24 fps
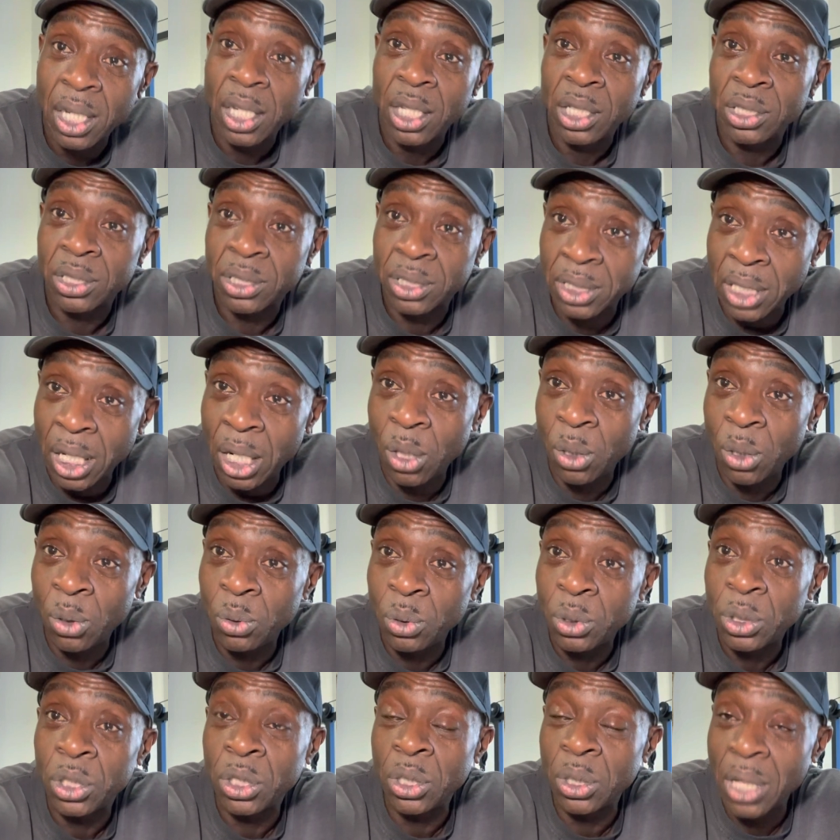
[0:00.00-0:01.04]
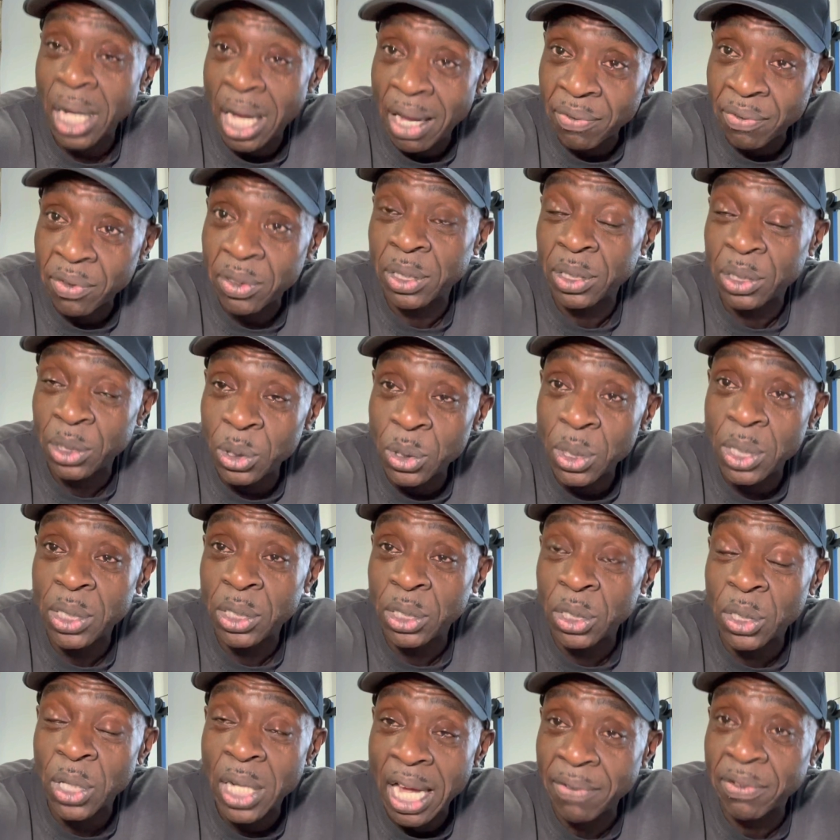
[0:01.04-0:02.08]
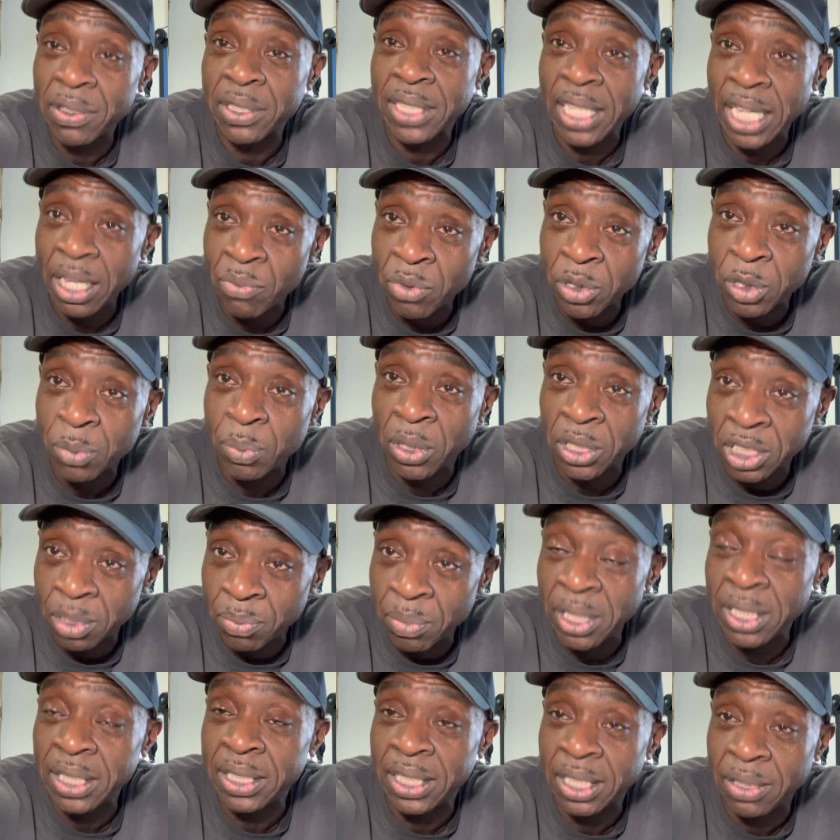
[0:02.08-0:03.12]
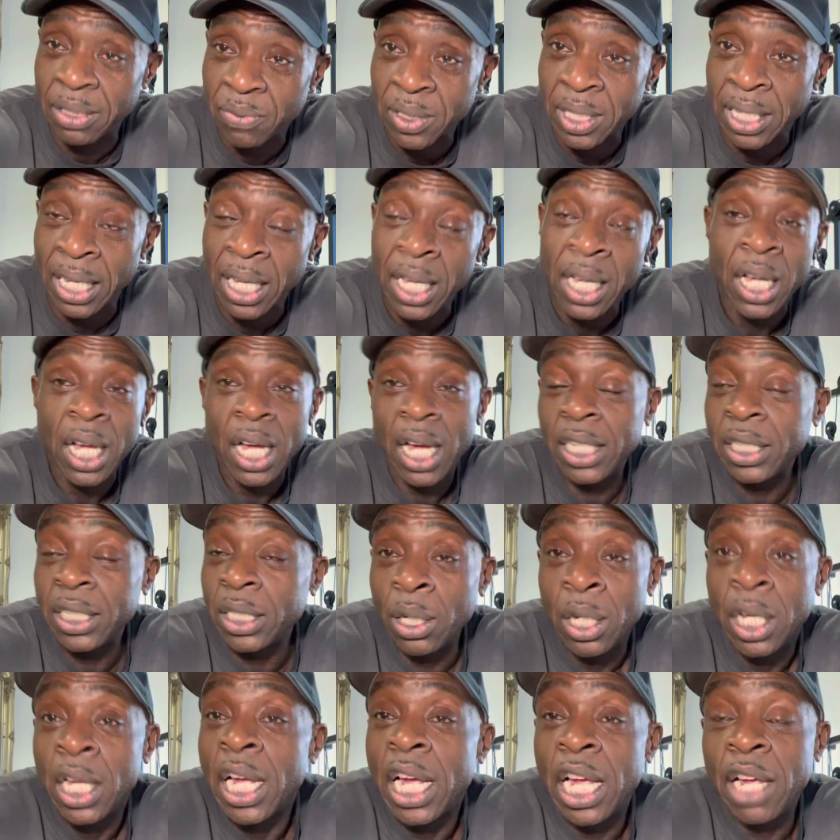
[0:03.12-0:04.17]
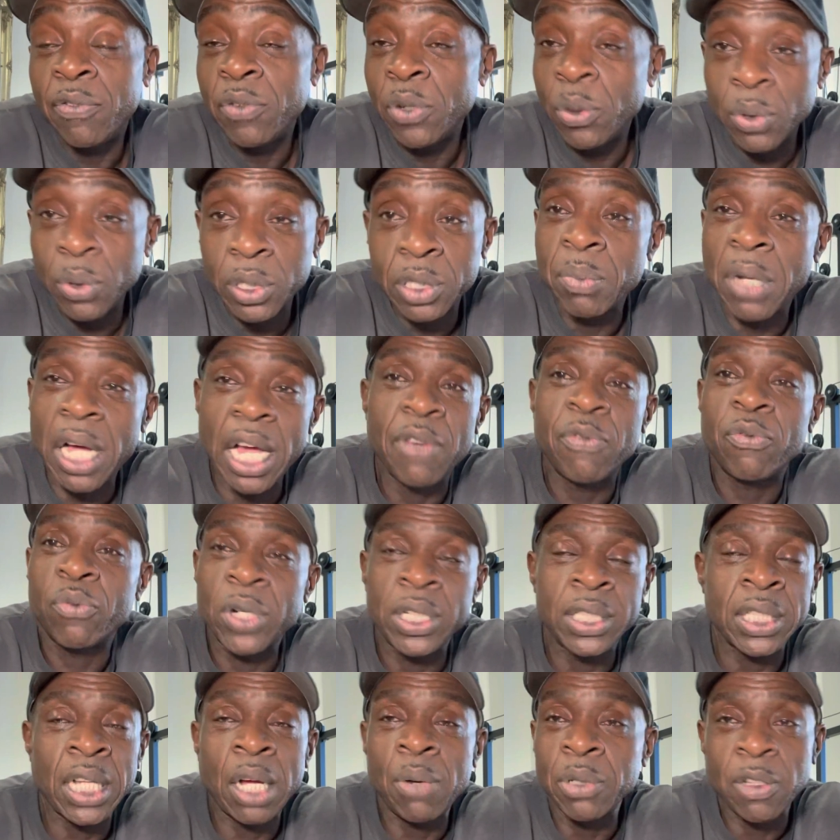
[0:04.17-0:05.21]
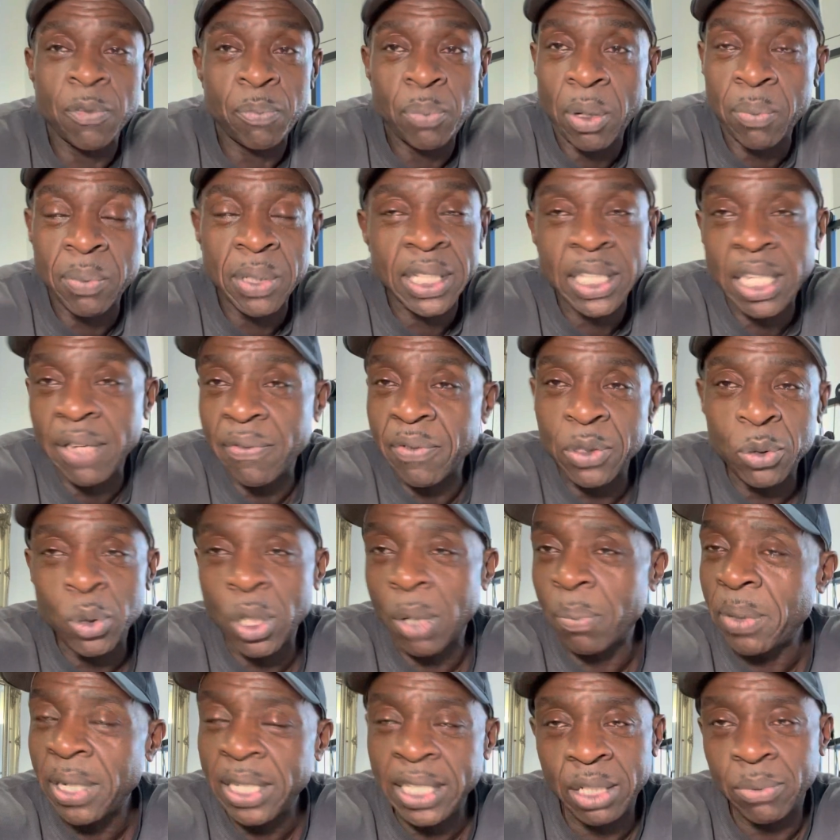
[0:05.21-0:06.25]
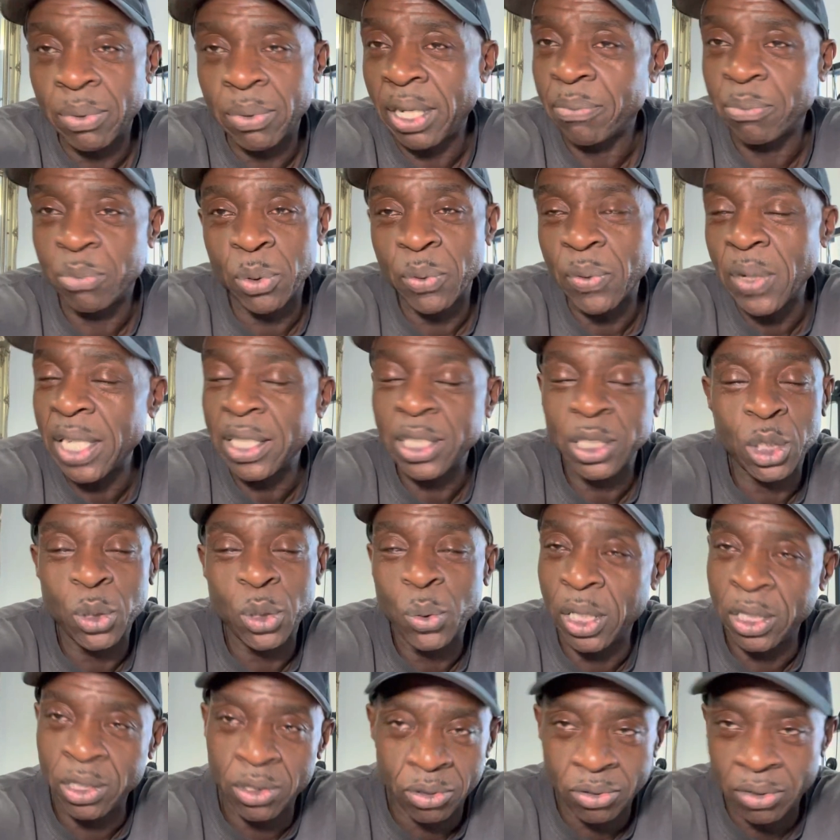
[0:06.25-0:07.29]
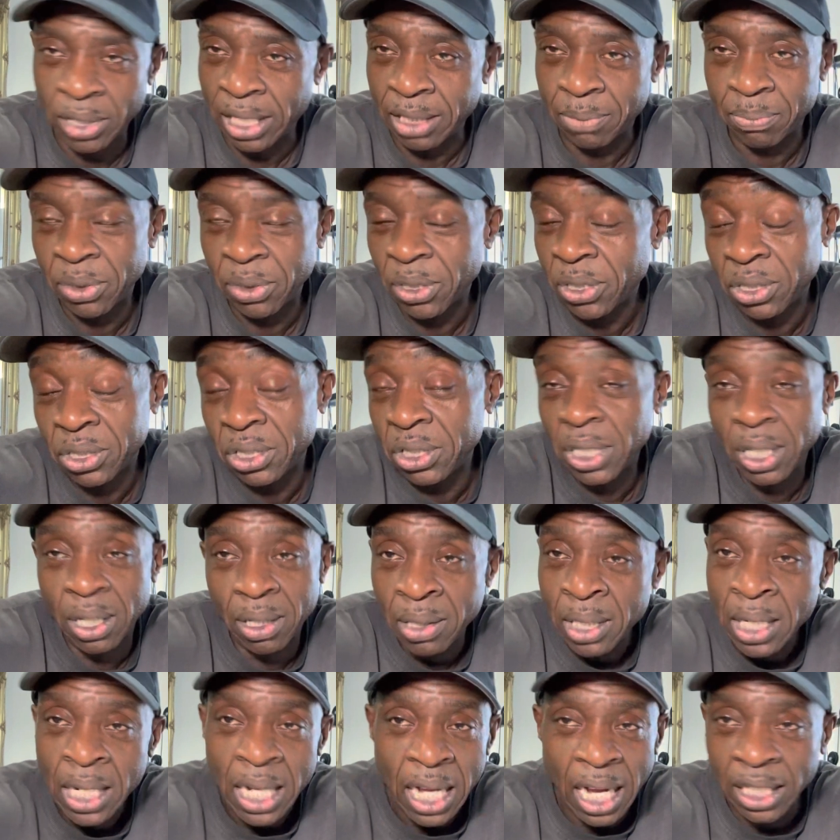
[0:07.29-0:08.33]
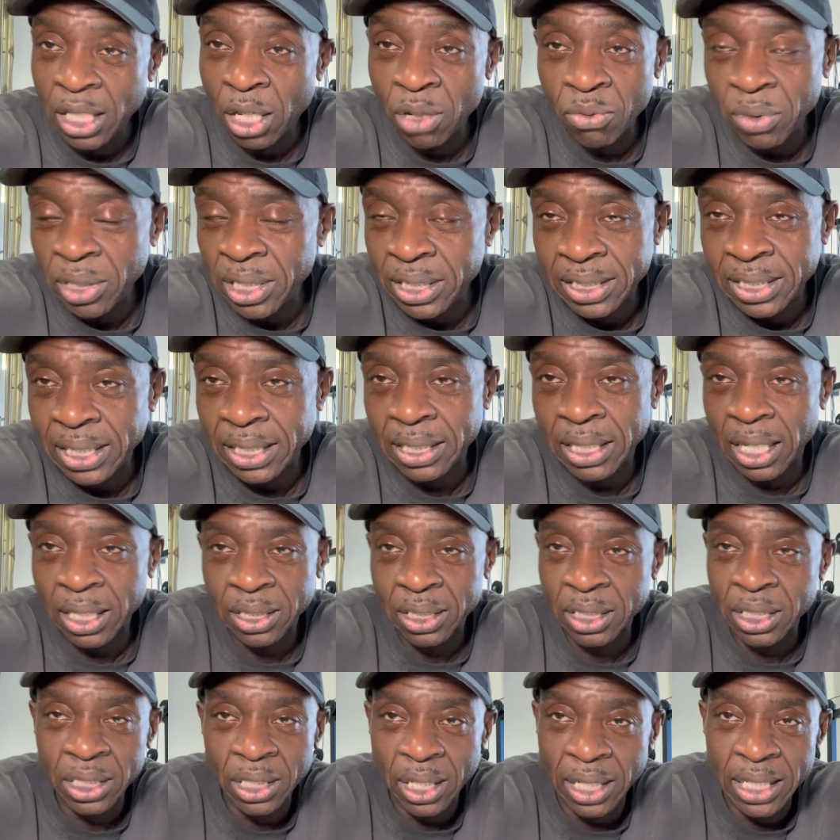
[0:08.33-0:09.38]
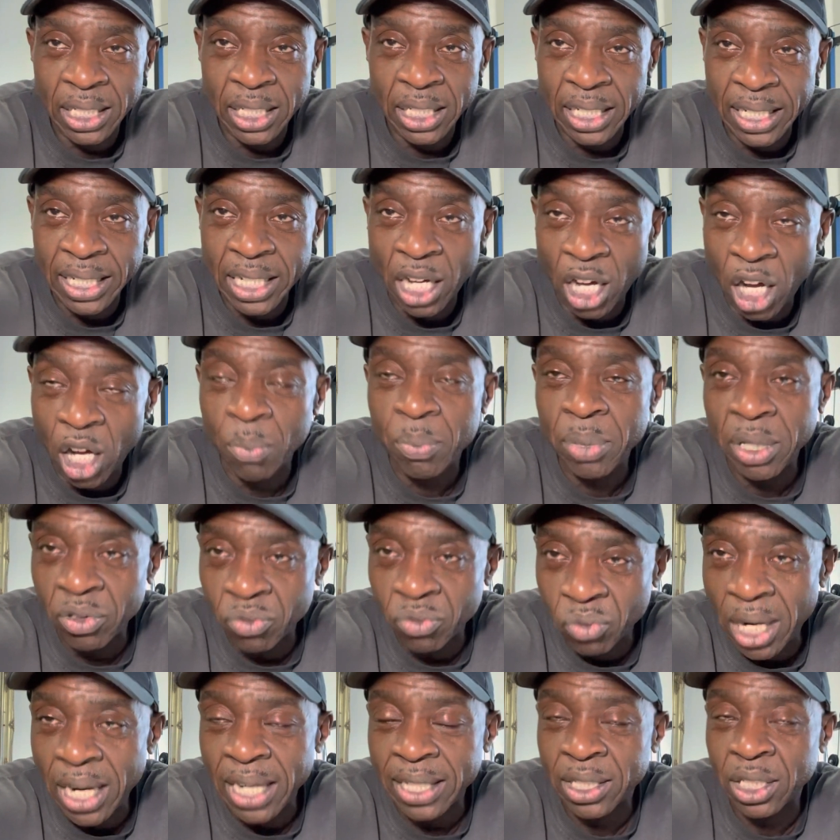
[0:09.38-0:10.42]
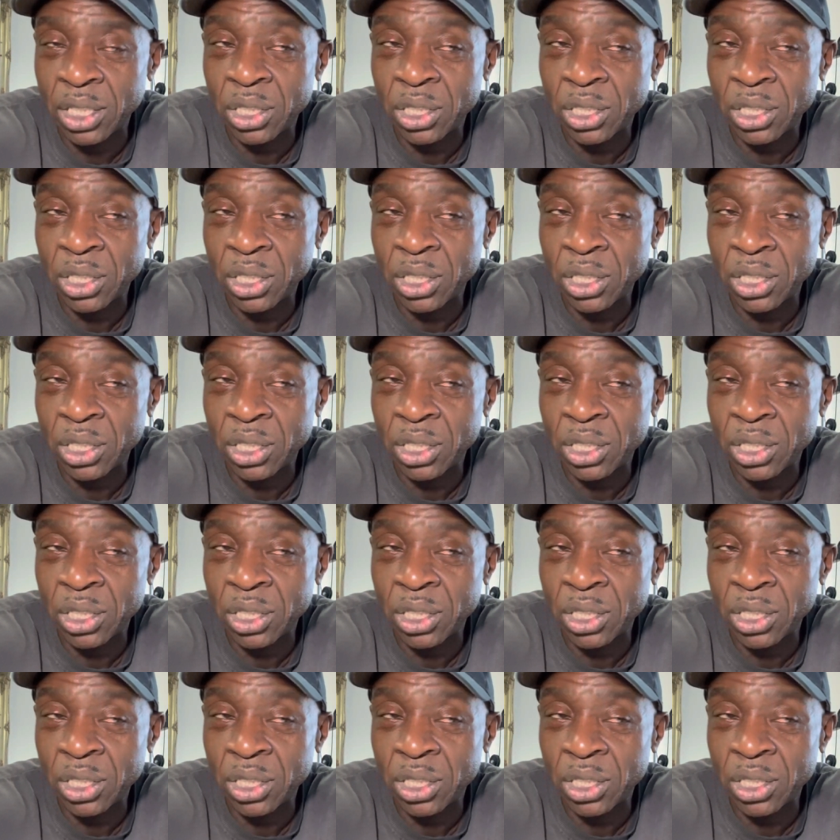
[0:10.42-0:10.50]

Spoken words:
So you have to take responsibility for that. And, if you was my friend, I would have probably given you up anyway without the 200 grand, because I don't really see, it can't be right that